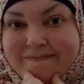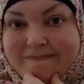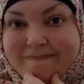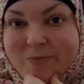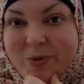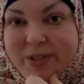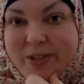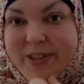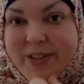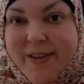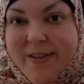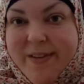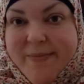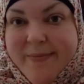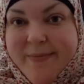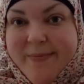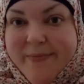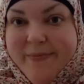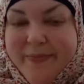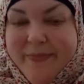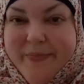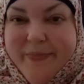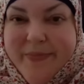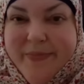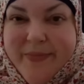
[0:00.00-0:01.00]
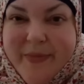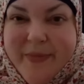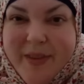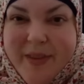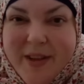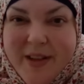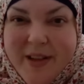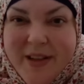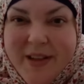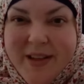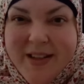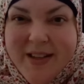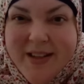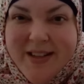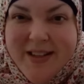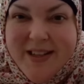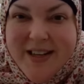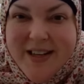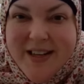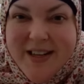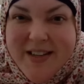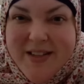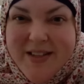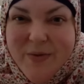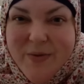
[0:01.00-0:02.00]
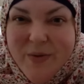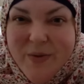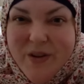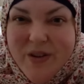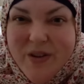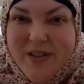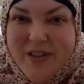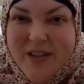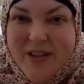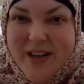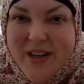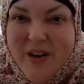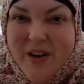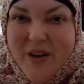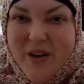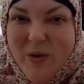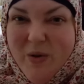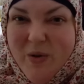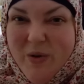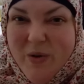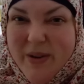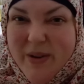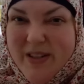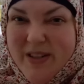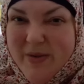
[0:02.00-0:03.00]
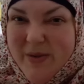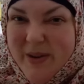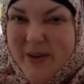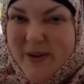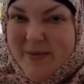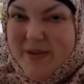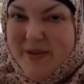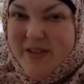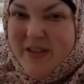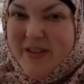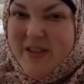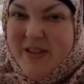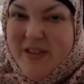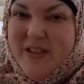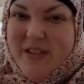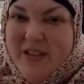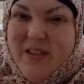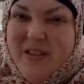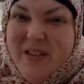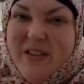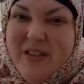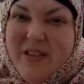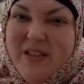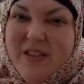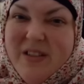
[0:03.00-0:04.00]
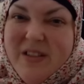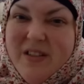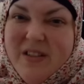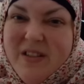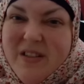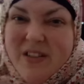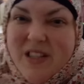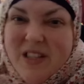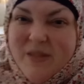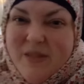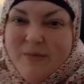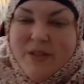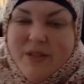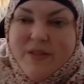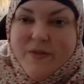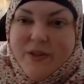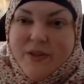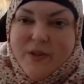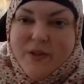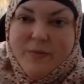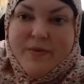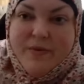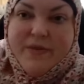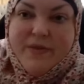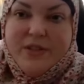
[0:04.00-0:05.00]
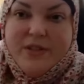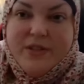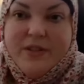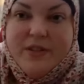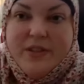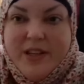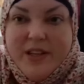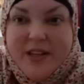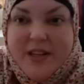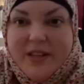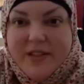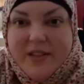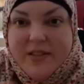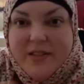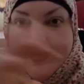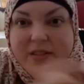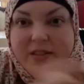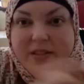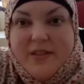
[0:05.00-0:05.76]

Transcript: Oh, well. Sitting is the worst. I know. When slept. Ugh. Personal guidance.